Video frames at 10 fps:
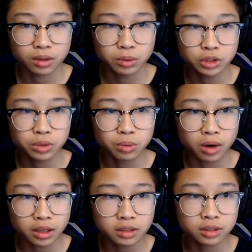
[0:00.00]
what you
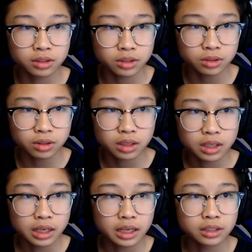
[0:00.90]
want to do
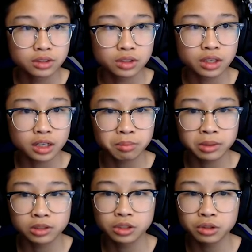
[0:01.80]
is you're gonna
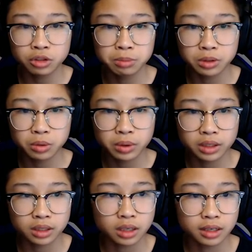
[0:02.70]
choose
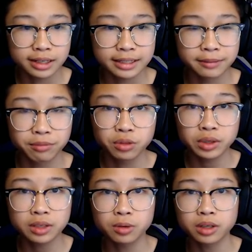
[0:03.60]
between
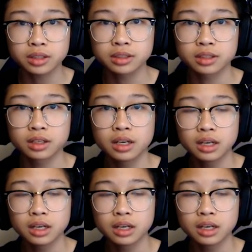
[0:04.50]
3 quirks.